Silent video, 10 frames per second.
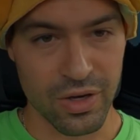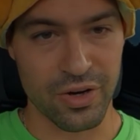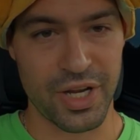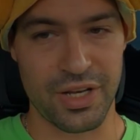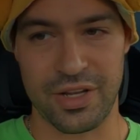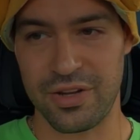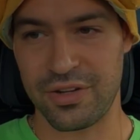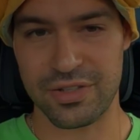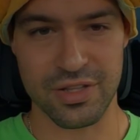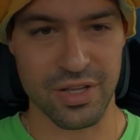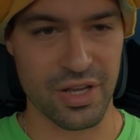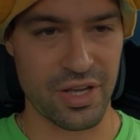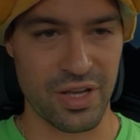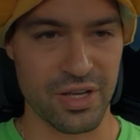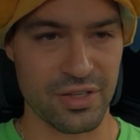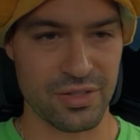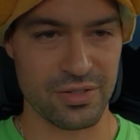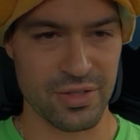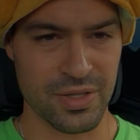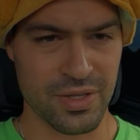All right, here's the
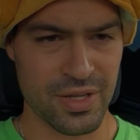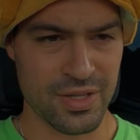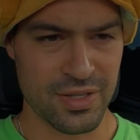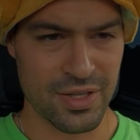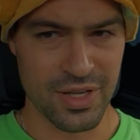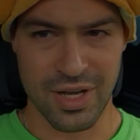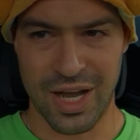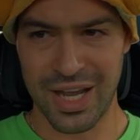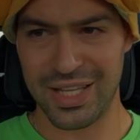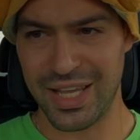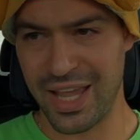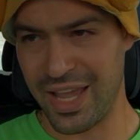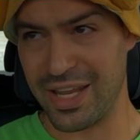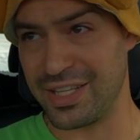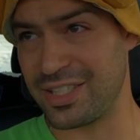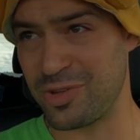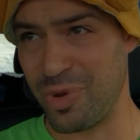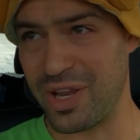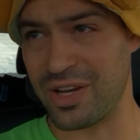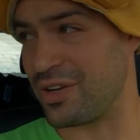highly
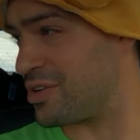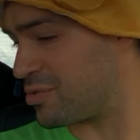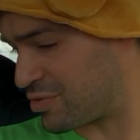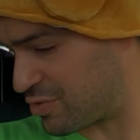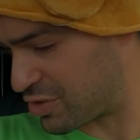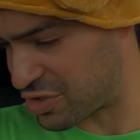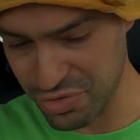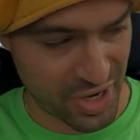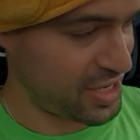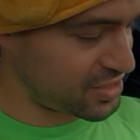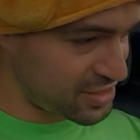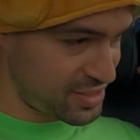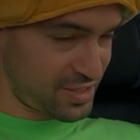anticipated reverse race.